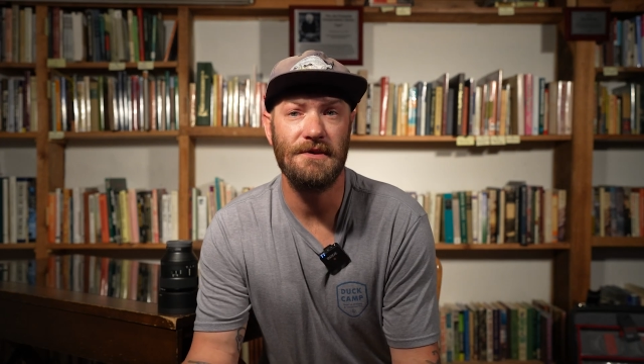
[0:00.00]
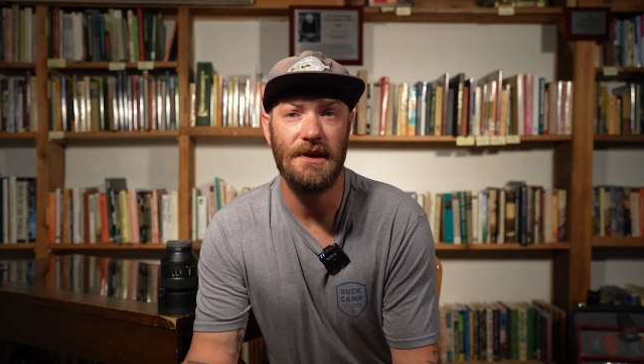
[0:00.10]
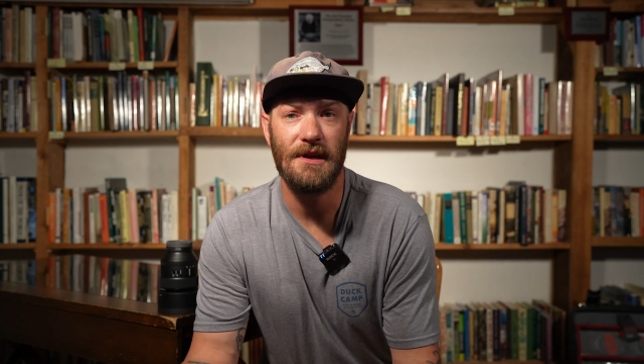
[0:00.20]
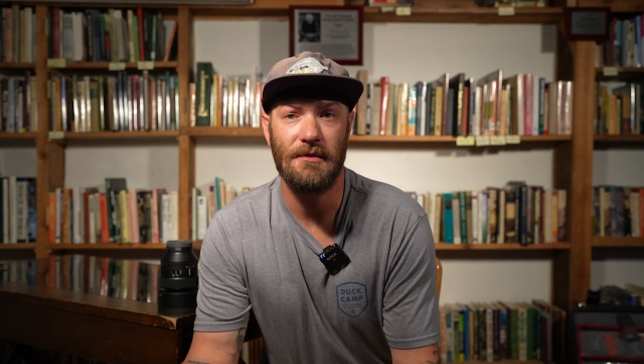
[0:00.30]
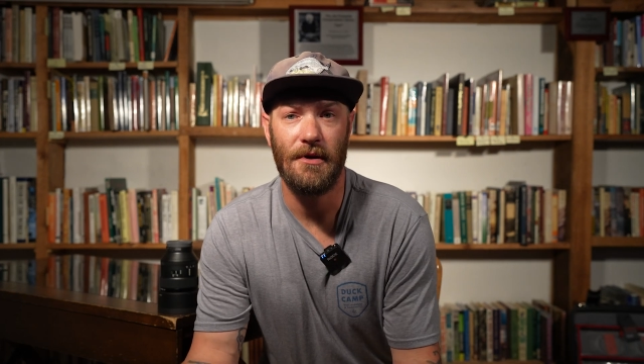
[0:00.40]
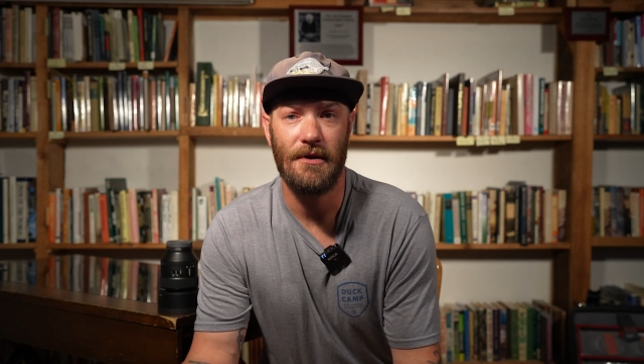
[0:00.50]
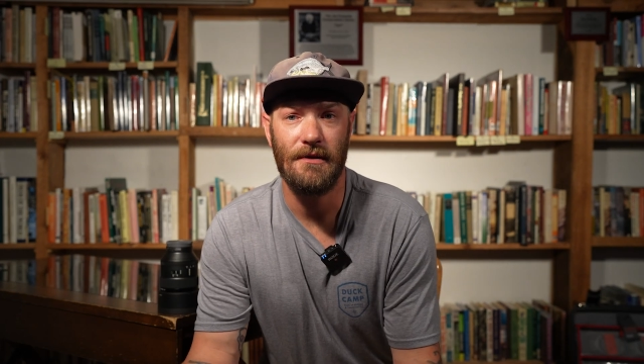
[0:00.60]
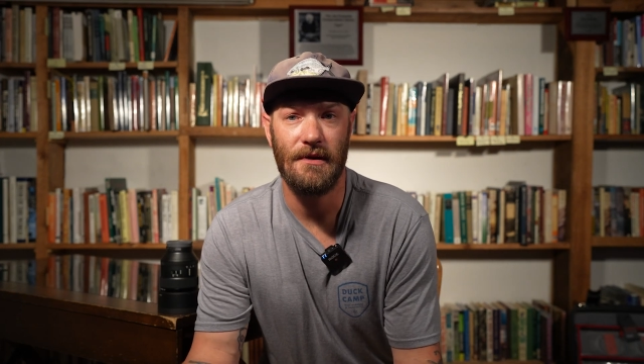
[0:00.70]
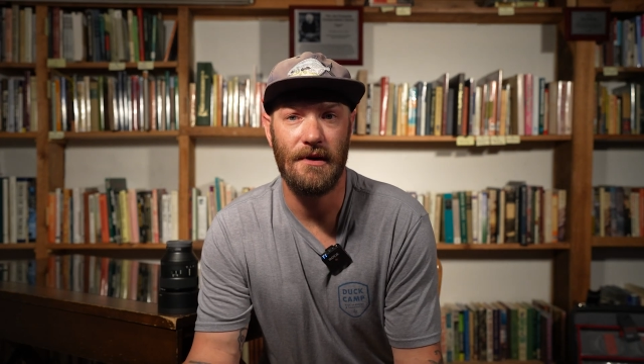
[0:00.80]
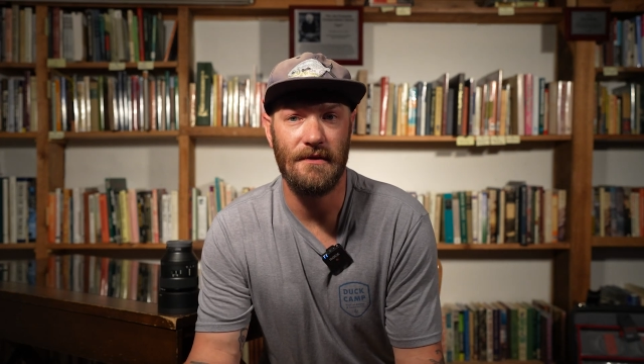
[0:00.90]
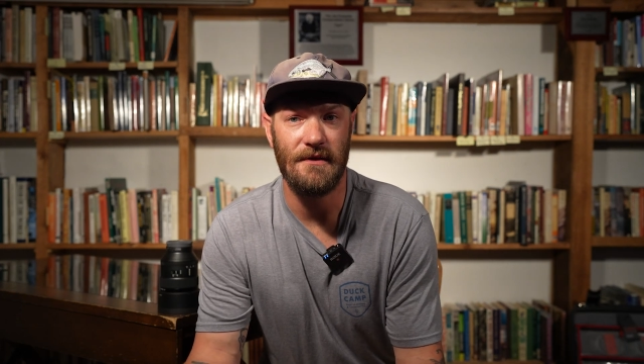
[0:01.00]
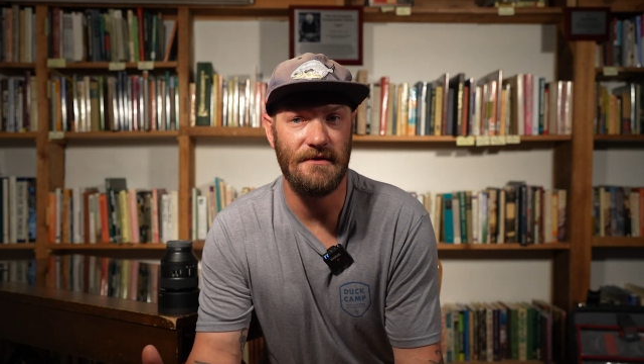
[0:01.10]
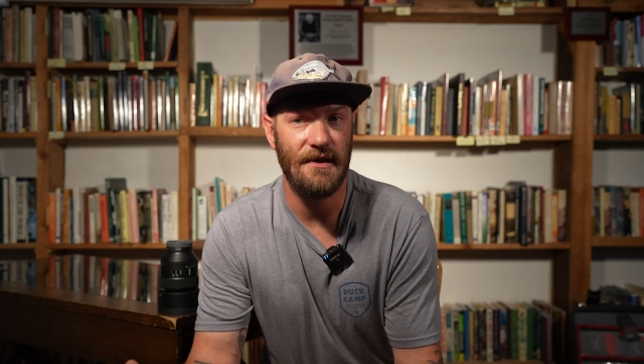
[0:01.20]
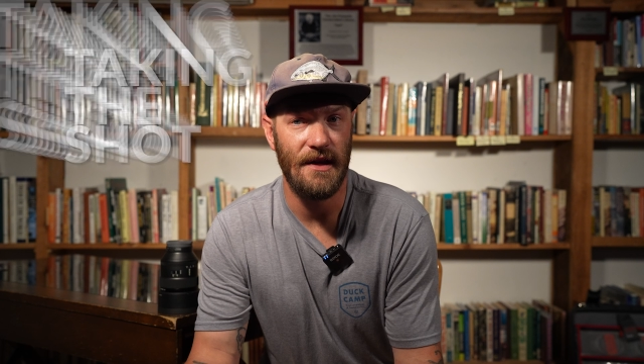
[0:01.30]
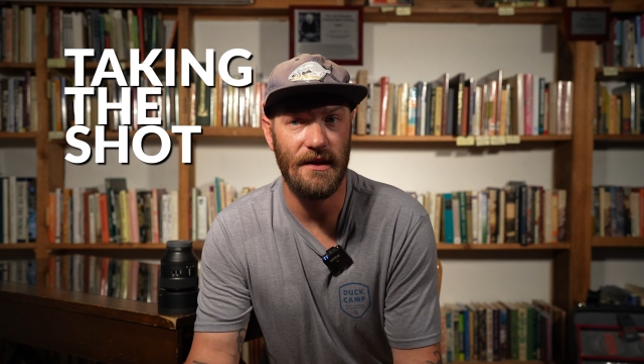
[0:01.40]
taking part in
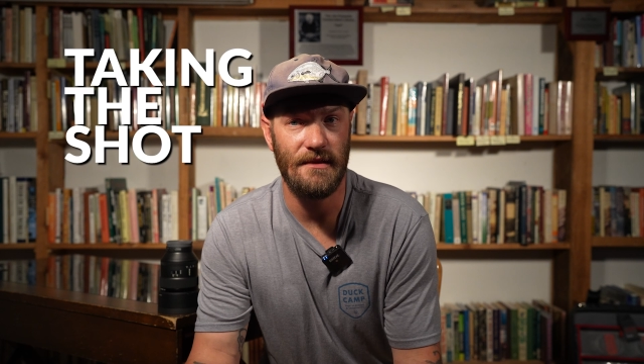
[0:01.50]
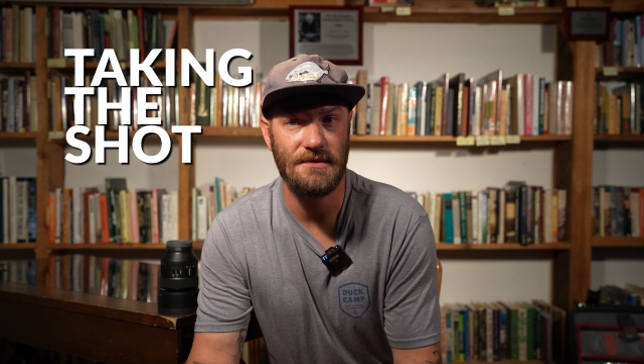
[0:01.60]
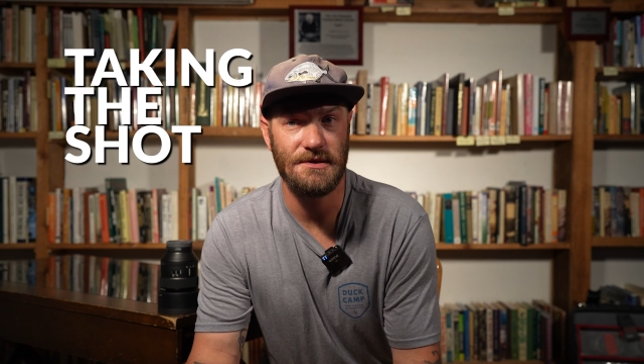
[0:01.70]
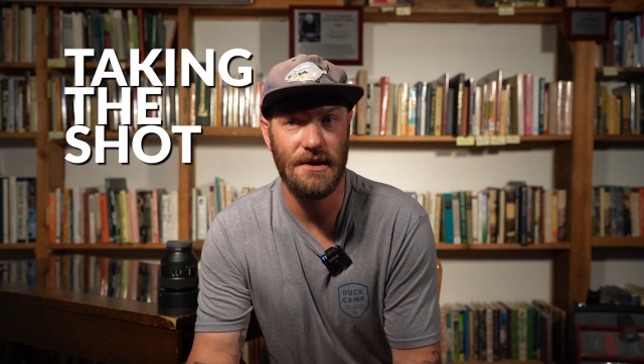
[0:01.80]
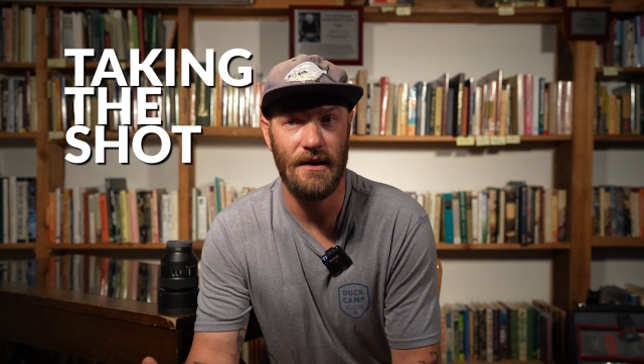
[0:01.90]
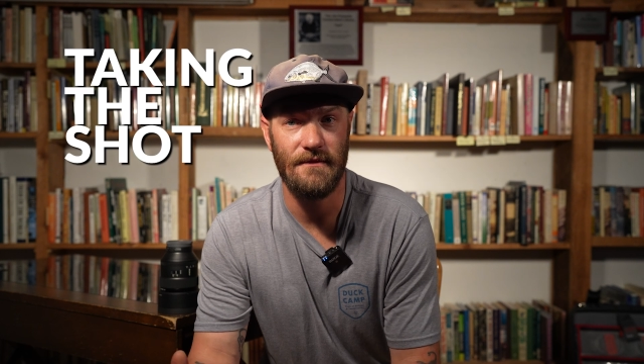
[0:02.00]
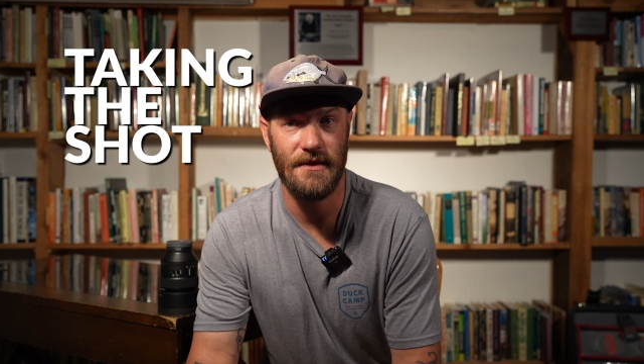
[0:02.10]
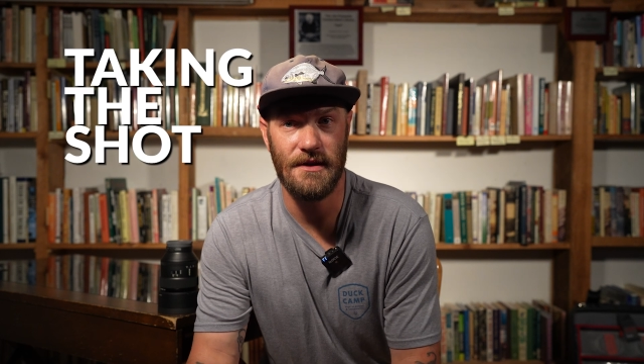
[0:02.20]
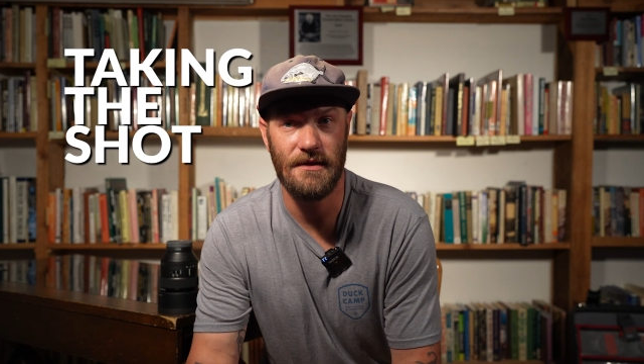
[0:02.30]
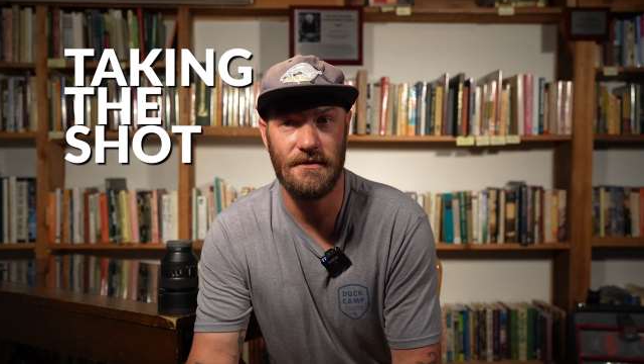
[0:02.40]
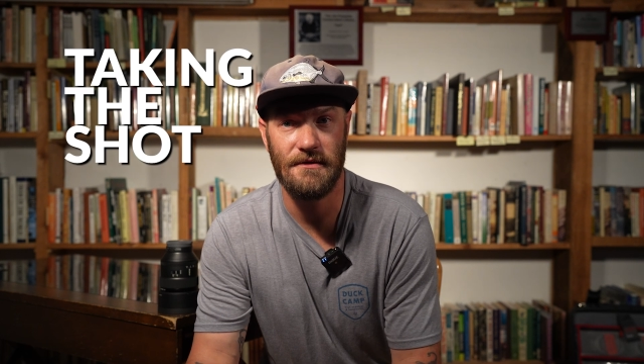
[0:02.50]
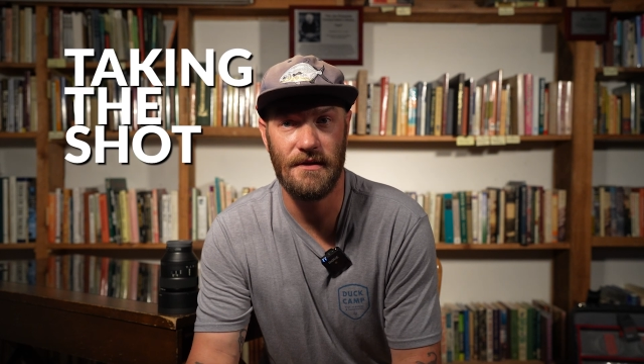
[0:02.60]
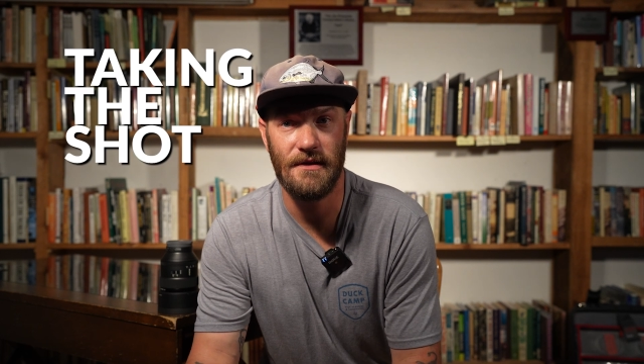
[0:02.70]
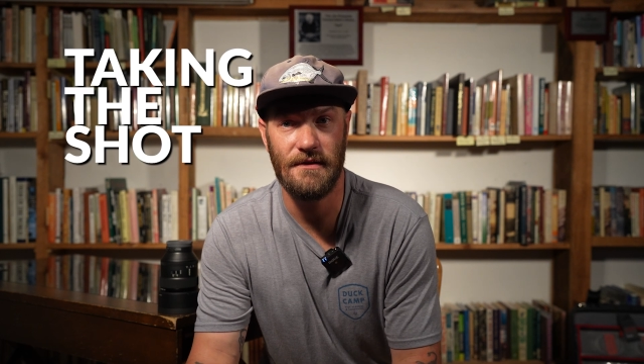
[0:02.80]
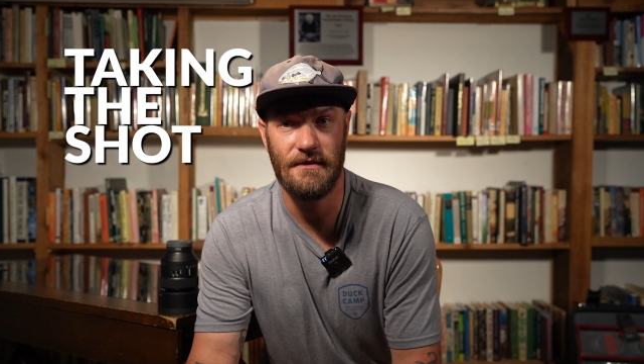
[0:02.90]
this Taking the Shot video
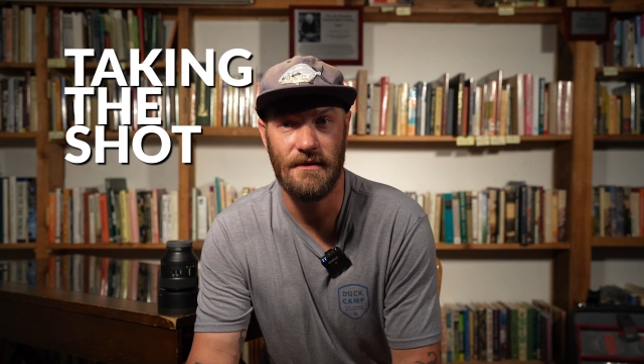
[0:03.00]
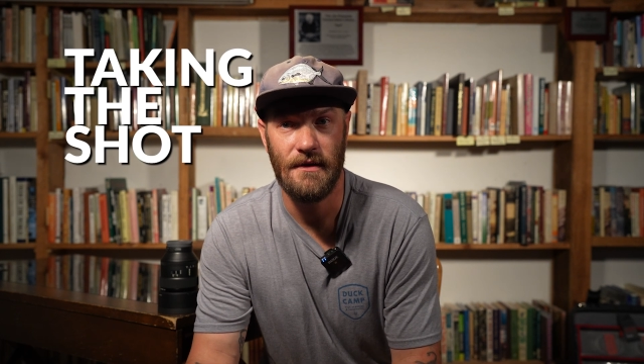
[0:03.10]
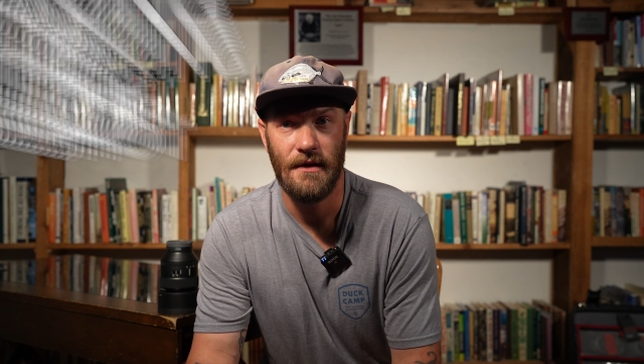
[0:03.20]
series